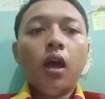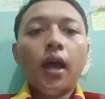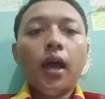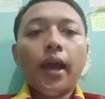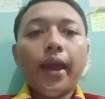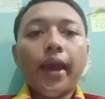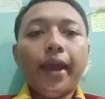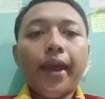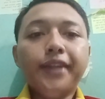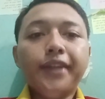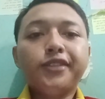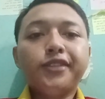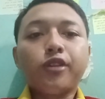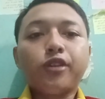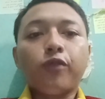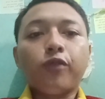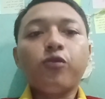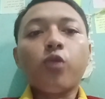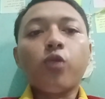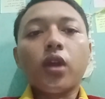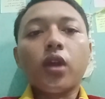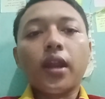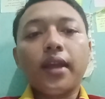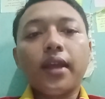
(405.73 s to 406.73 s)
and software
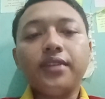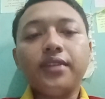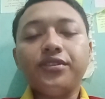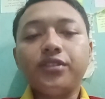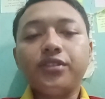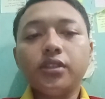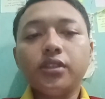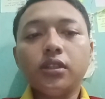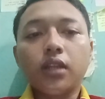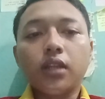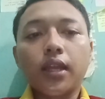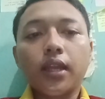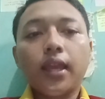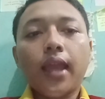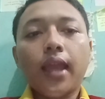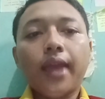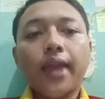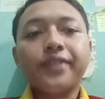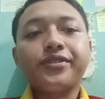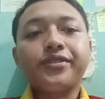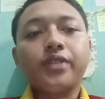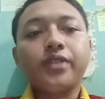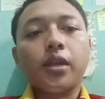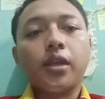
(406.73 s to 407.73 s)
engineering as
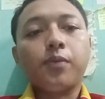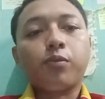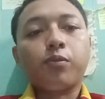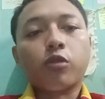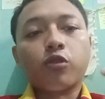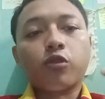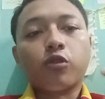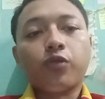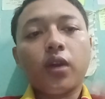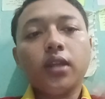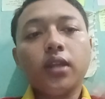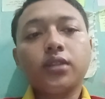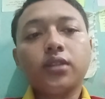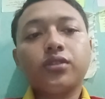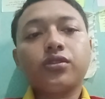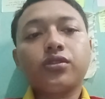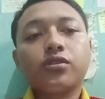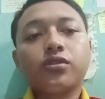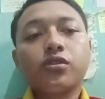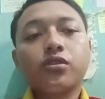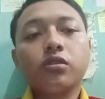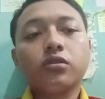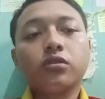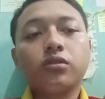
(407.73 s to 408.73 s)
they provide
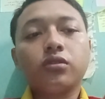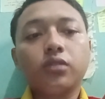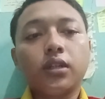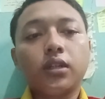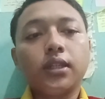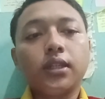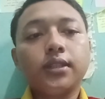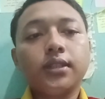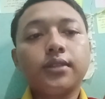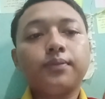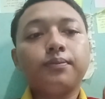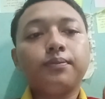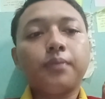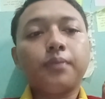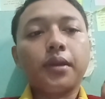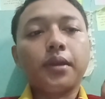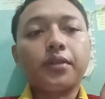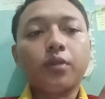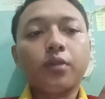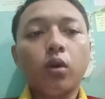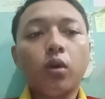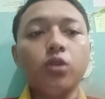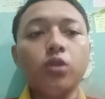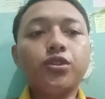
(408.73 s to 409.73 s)
structured
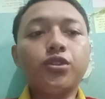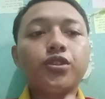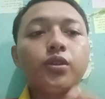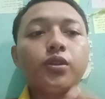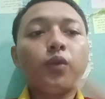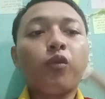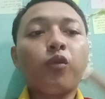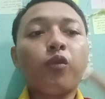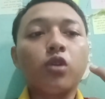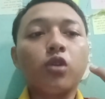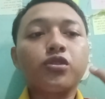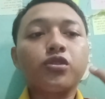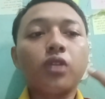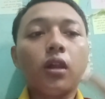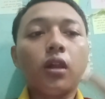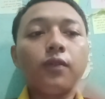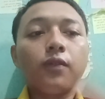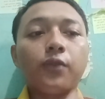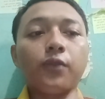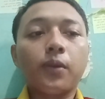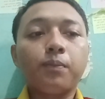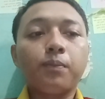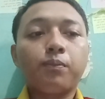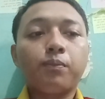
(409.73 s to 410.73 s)
methods for
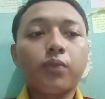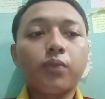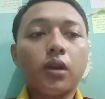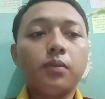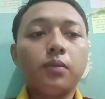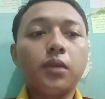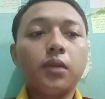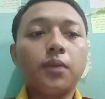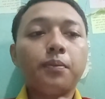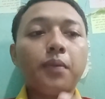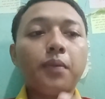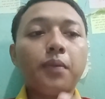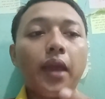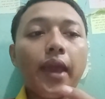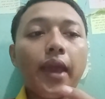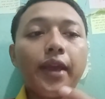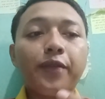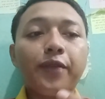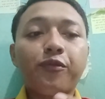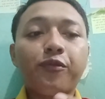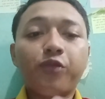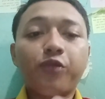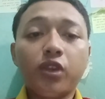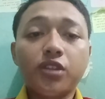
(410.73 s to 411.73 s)
solving problems
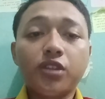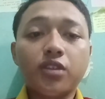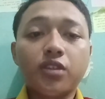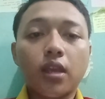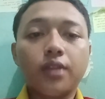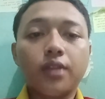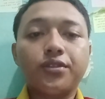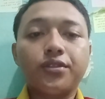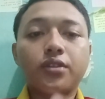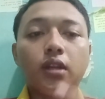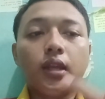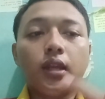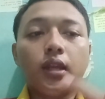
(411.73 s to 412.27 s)
efficiently.